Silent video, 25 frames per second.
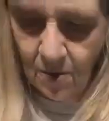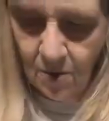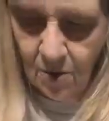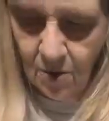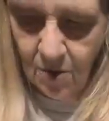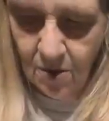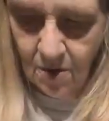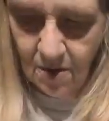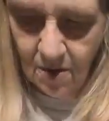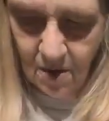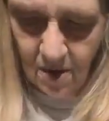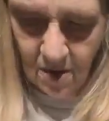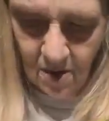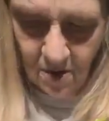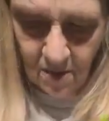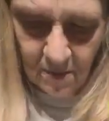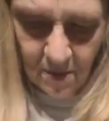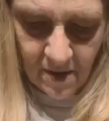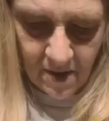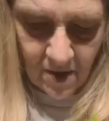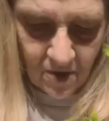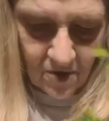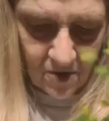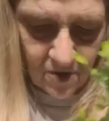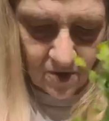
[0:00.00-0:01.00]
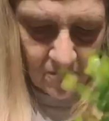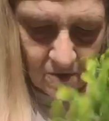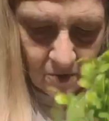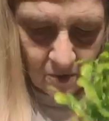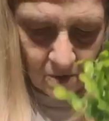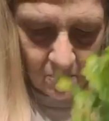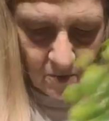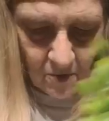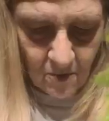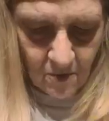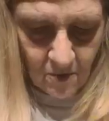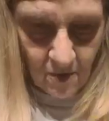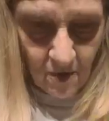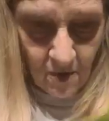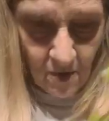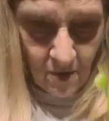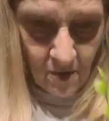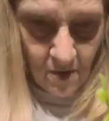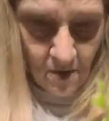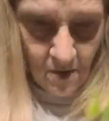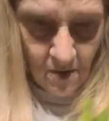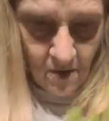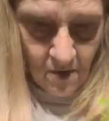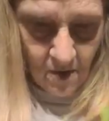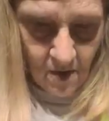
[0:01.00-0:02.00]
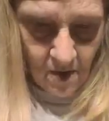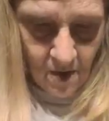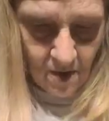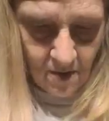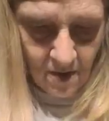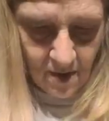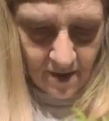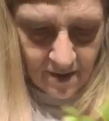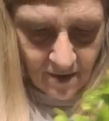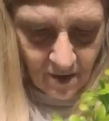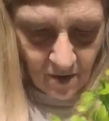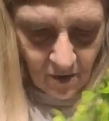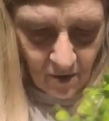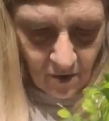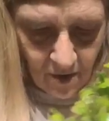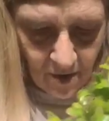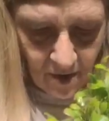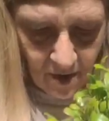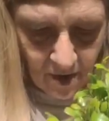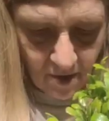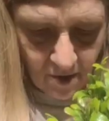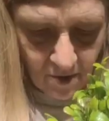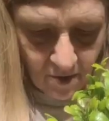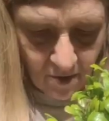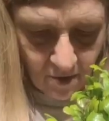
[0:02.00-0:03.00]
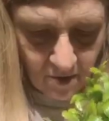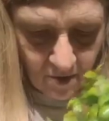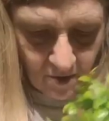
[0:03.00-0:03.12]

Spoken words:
good in here because I like the green.